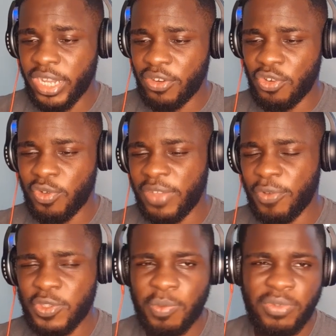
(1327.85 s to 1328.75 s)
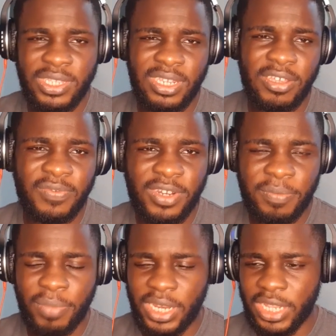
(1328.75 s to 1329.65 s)
I don't know why, for some reason, I was very
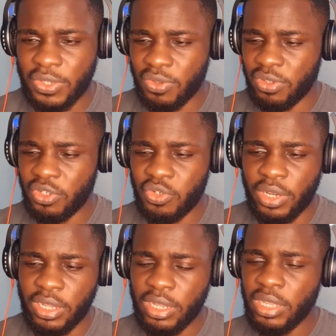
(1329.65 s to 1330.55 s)
balanced on this track.